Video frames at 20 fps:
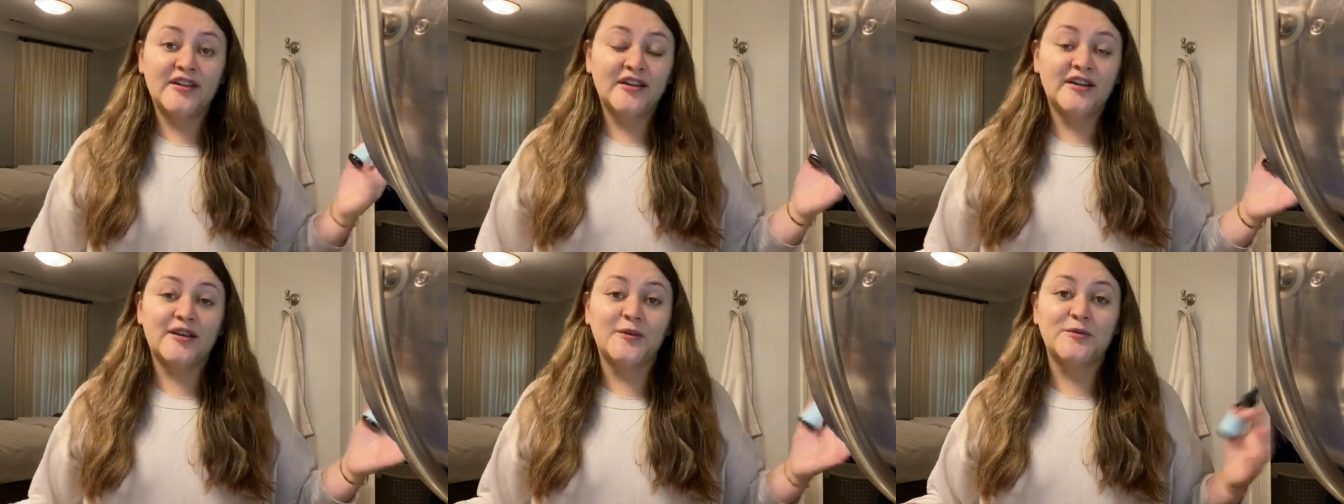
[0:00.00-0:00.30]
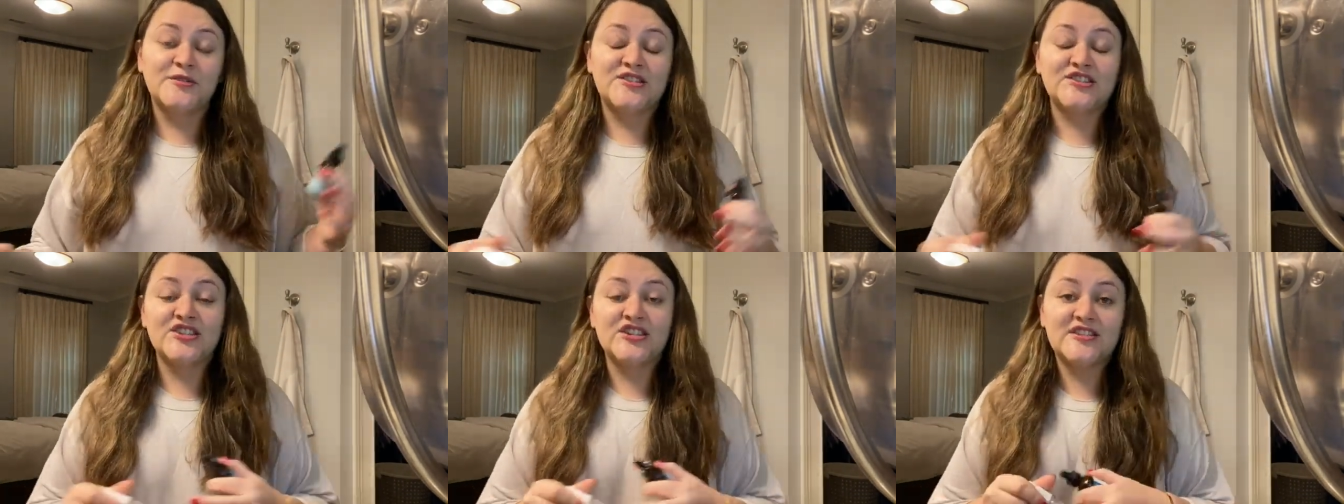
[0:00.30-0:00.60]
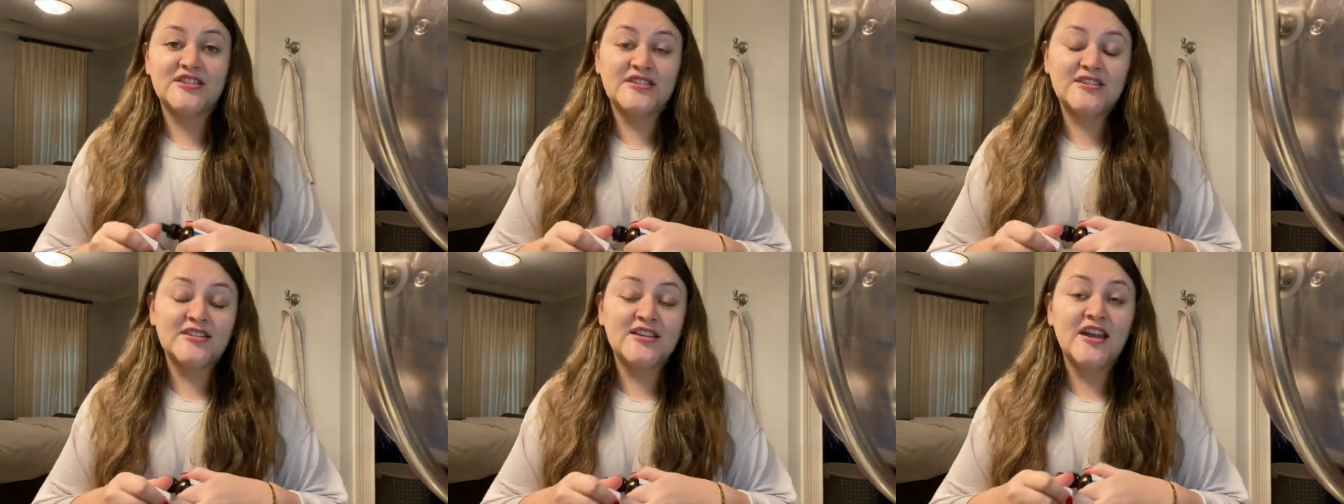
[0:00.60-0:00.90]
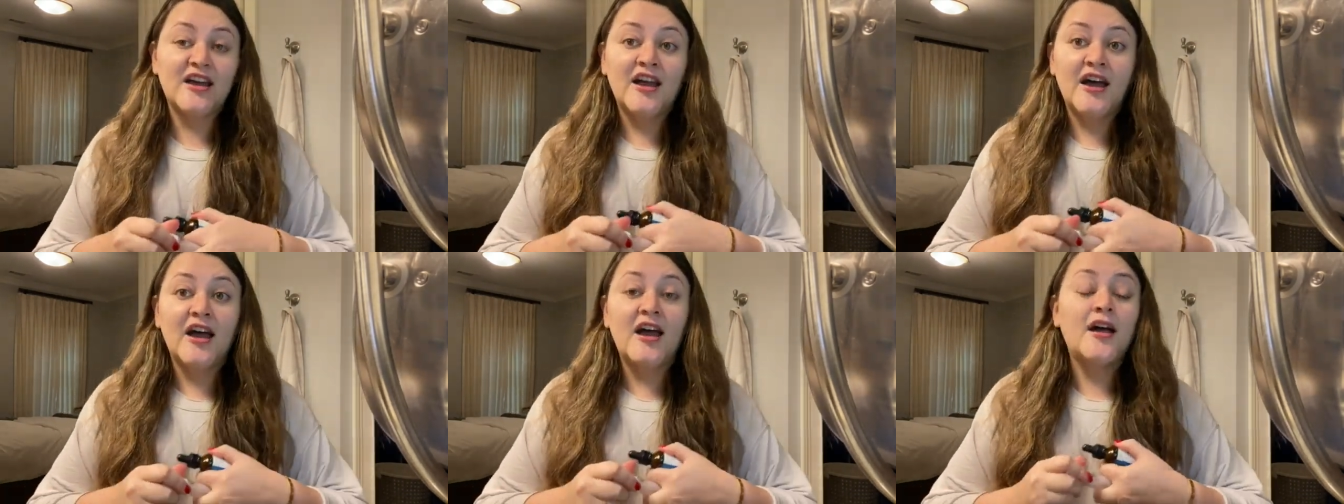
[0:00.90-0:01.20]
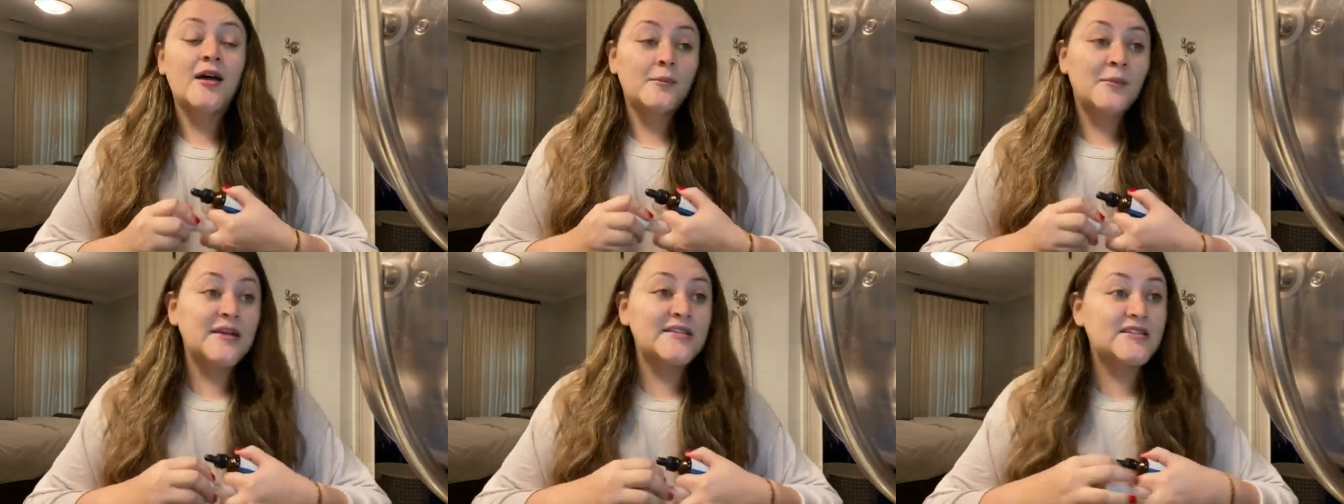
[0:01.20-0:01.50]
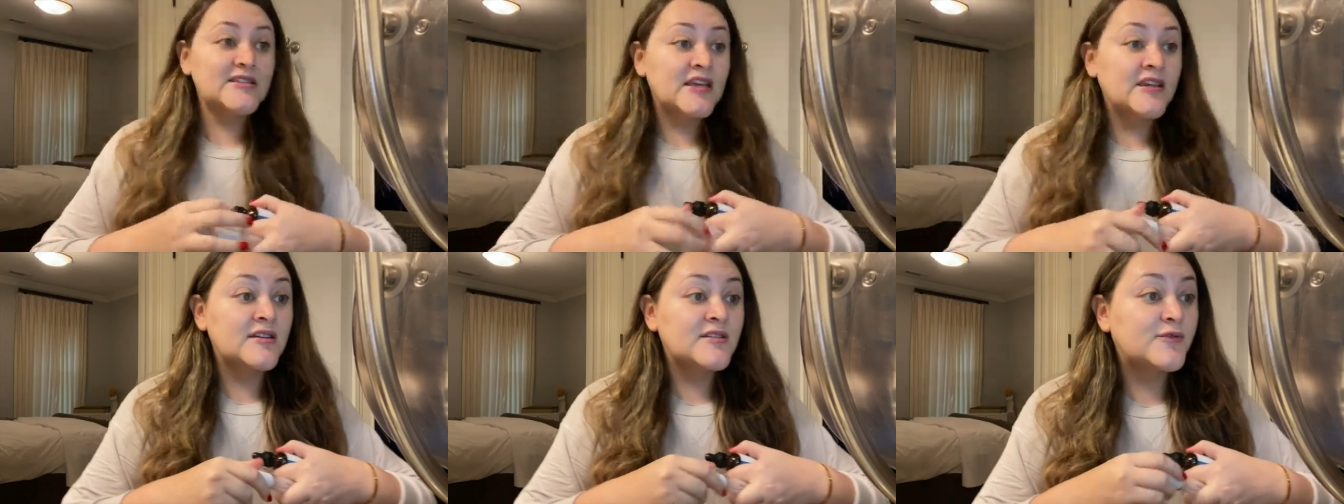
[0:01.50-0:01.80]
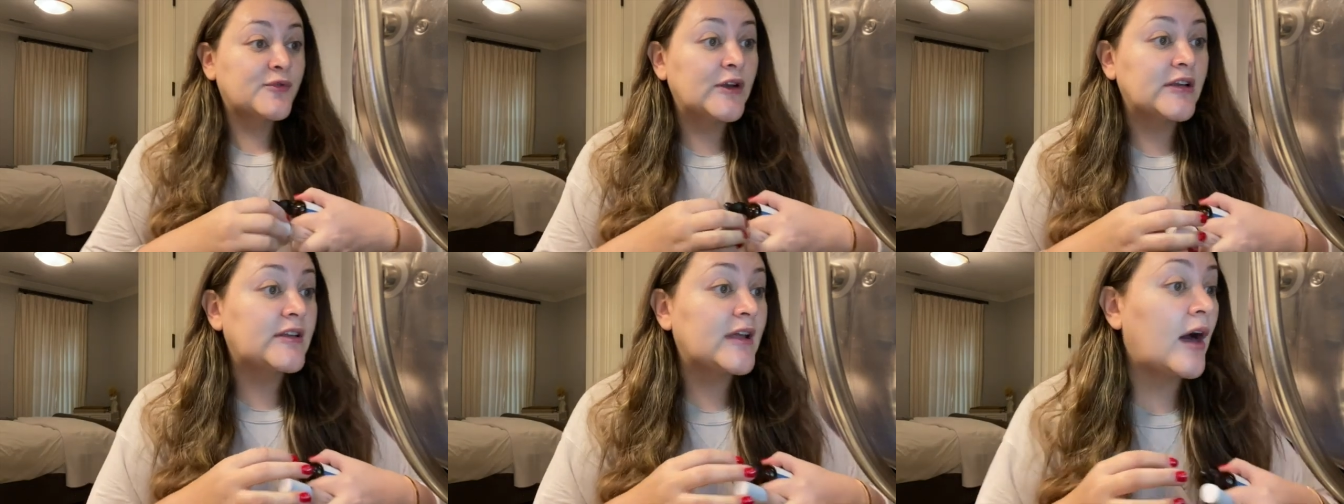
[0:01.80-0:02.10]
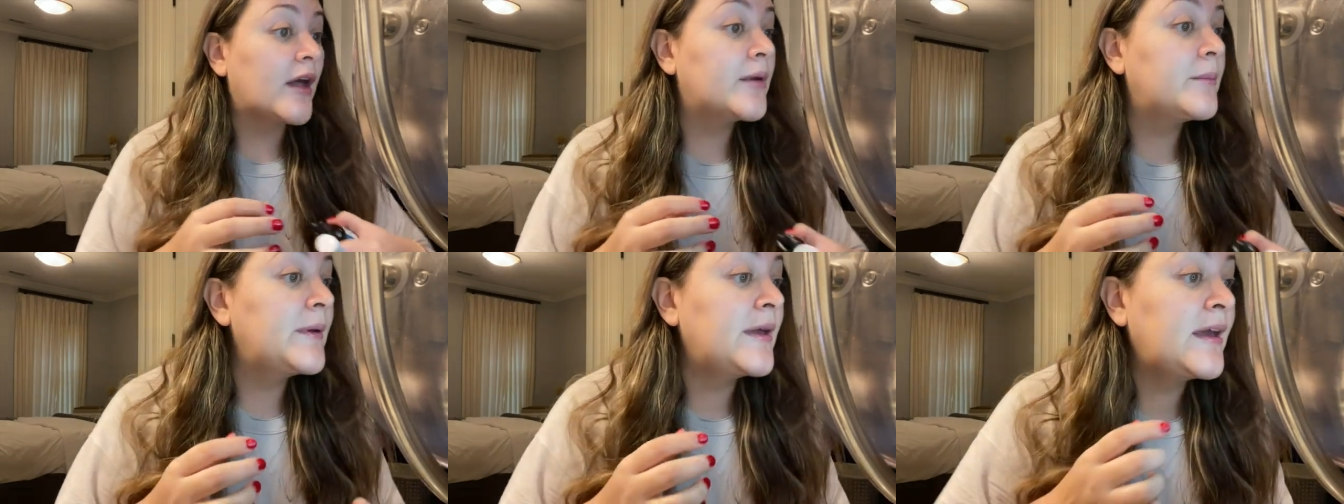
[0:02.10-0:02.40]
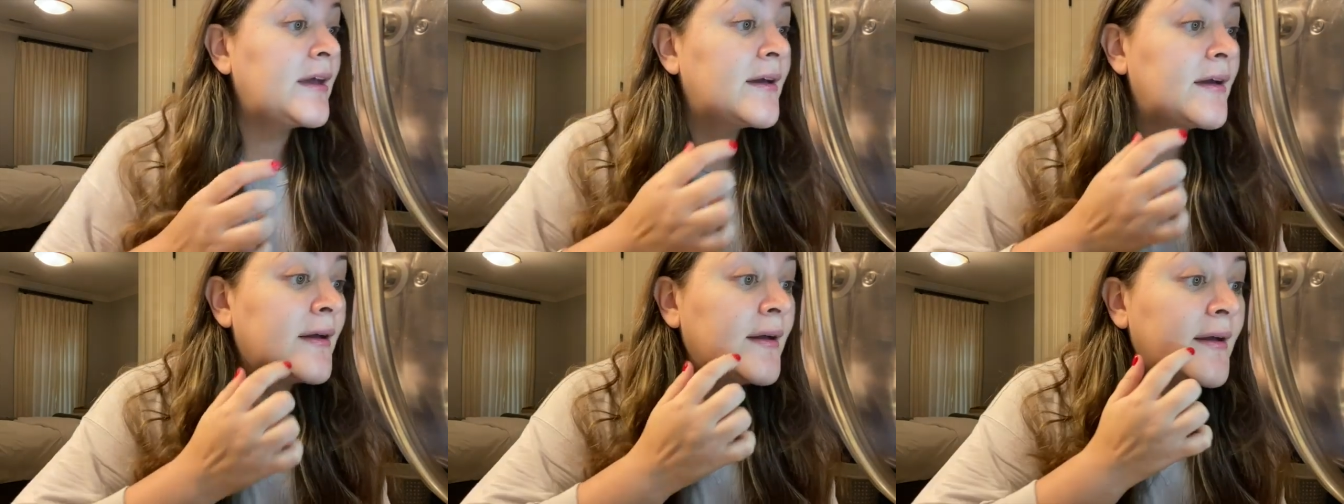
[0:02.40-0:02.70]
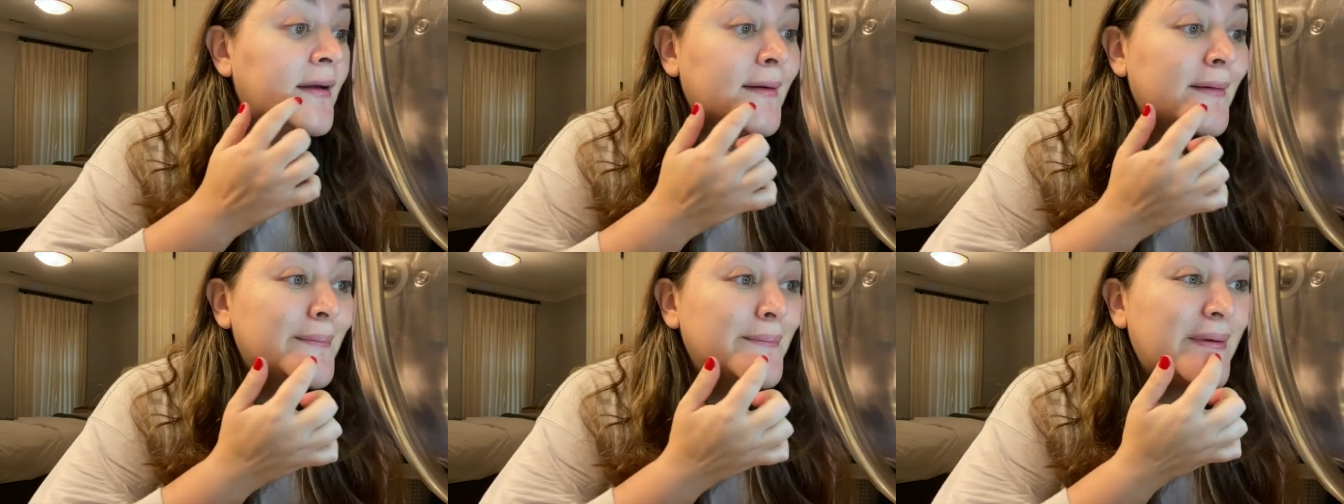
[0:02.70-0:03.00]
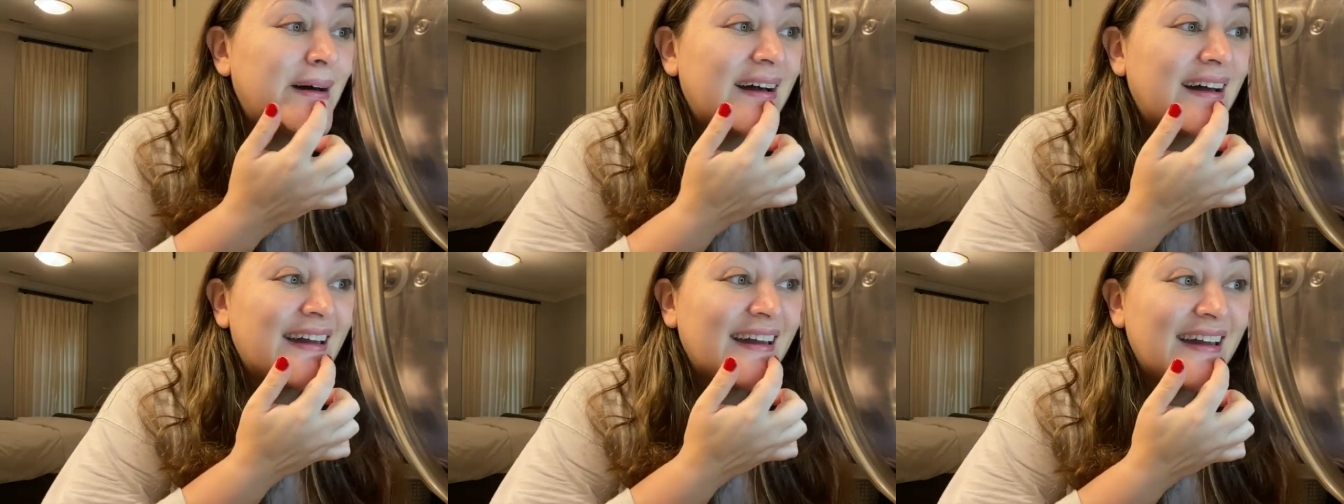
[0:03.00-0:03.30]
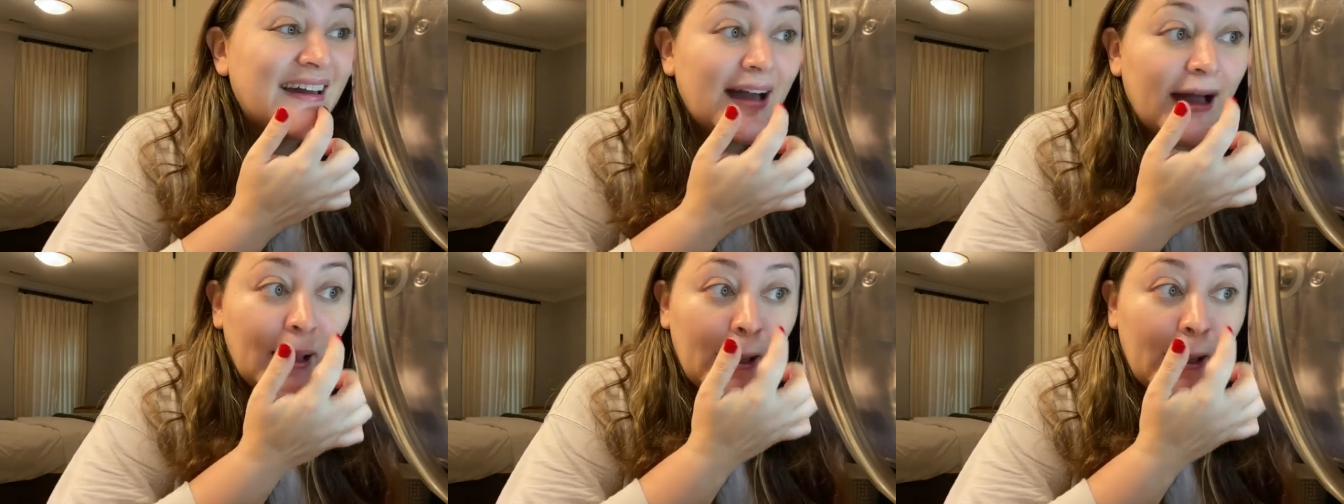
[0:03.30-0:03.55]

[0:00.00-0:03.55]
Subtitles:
It was just, my skin's freaked out a bit, but